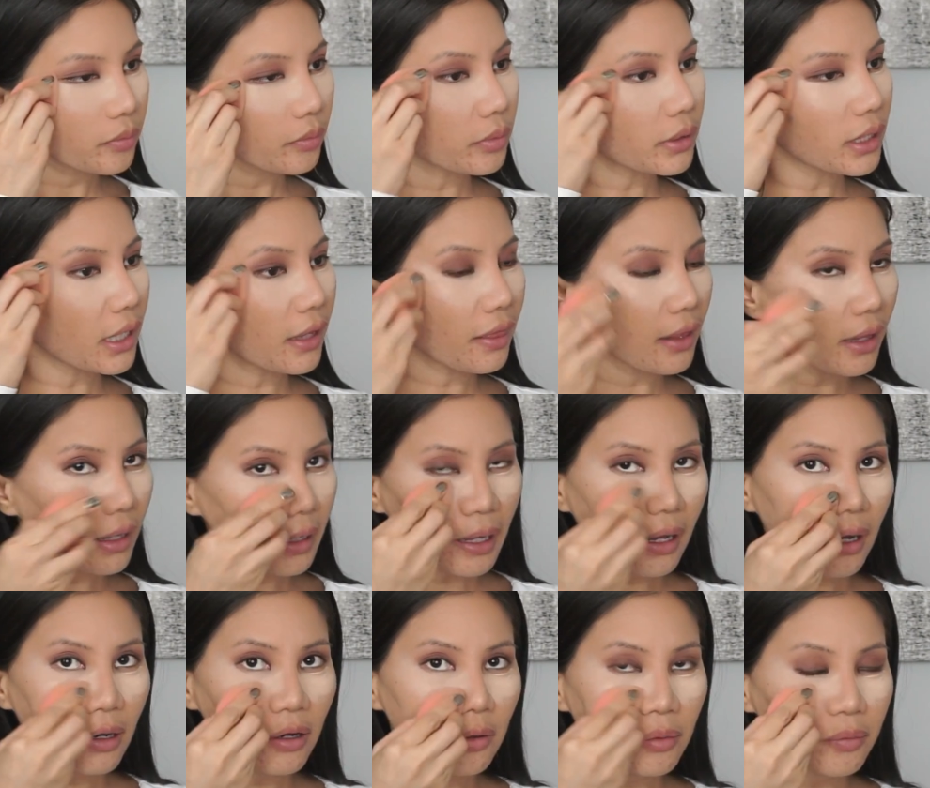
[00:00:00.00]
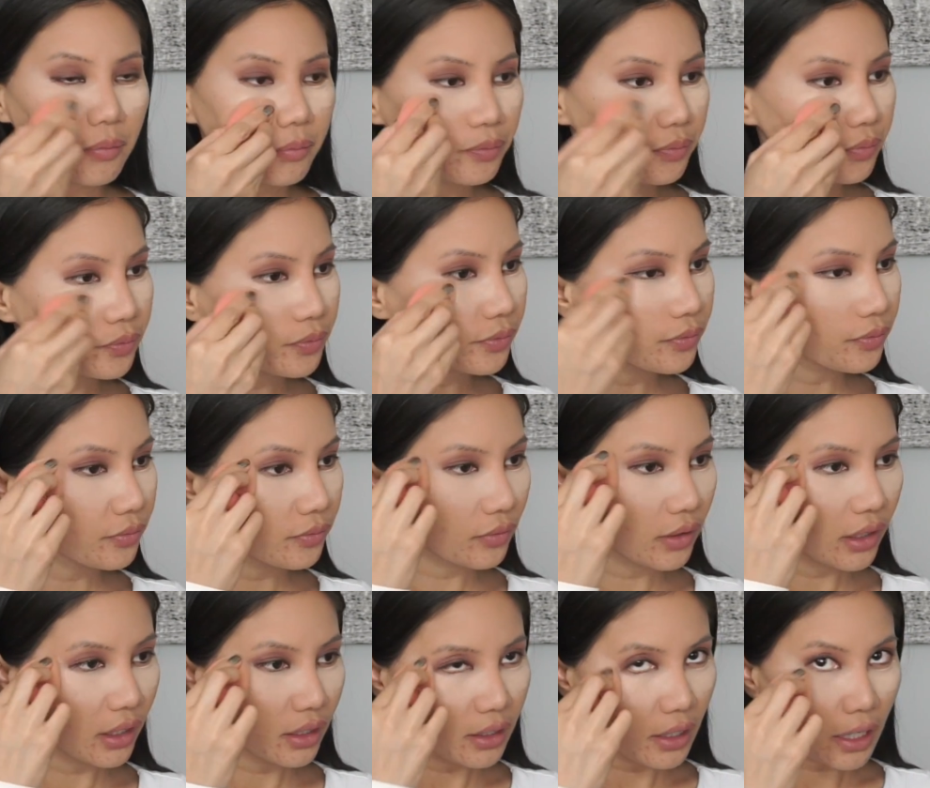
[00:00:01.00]
Blend that out.
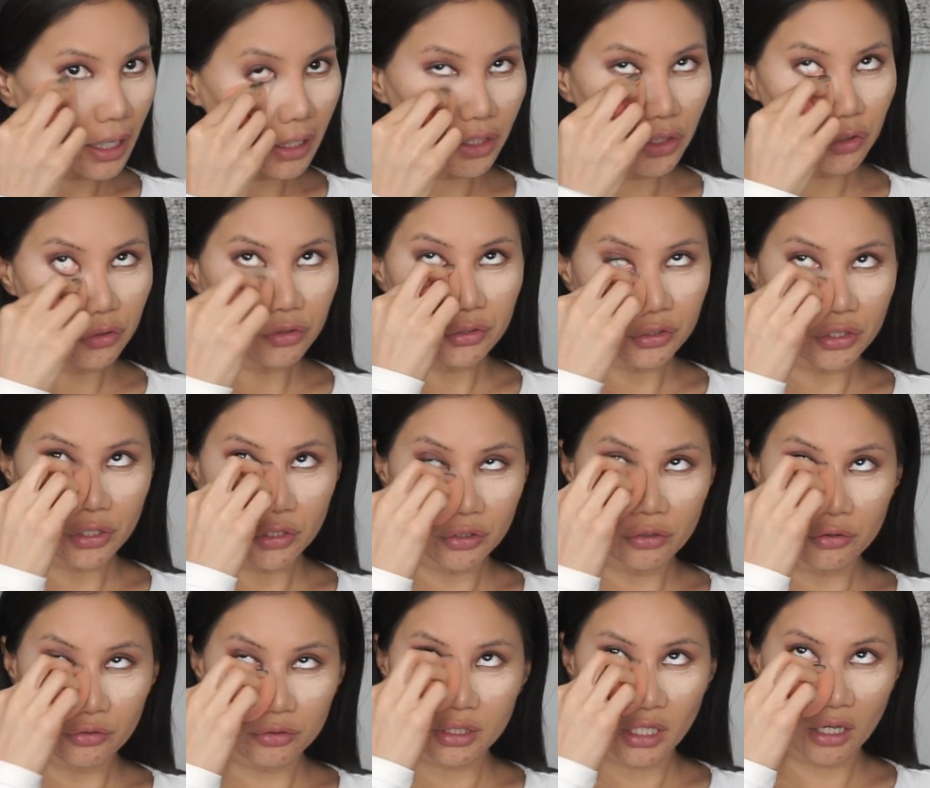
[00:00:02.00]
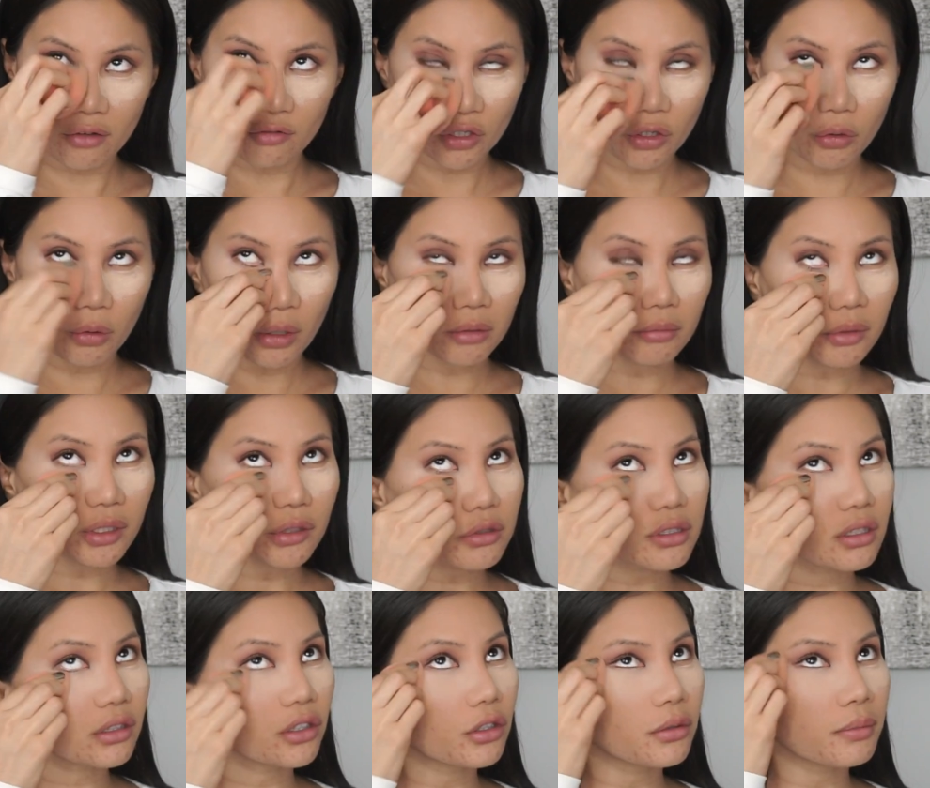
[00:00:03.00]
I used to use Kevin Aquan, but it
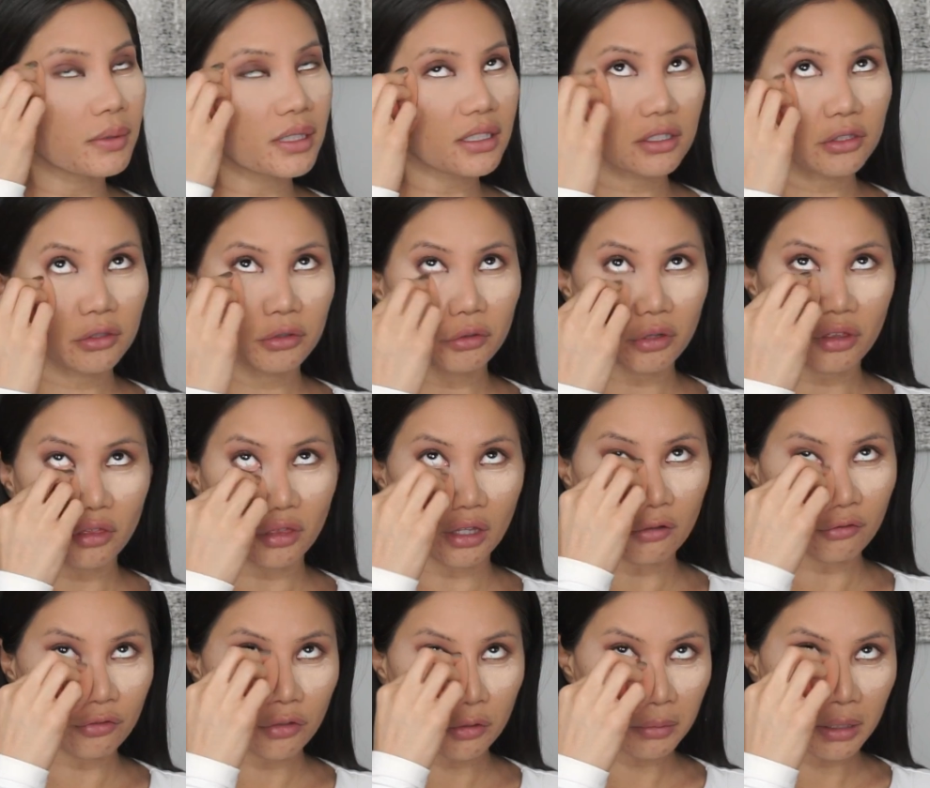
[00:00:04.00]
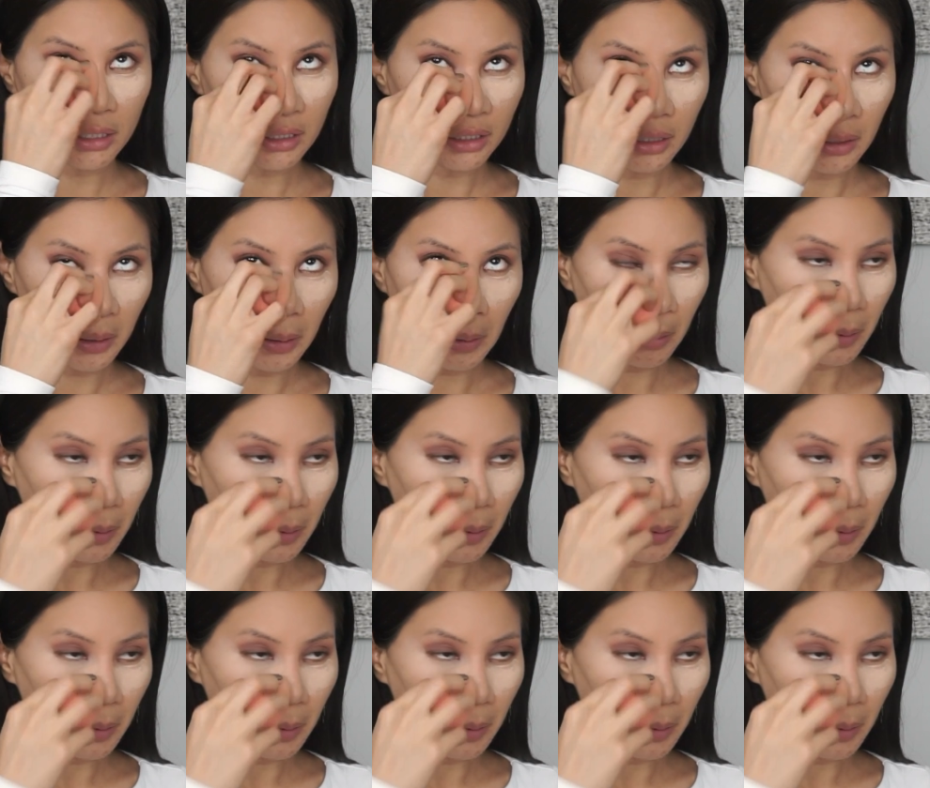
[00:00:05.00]
was a little bit too thick for me.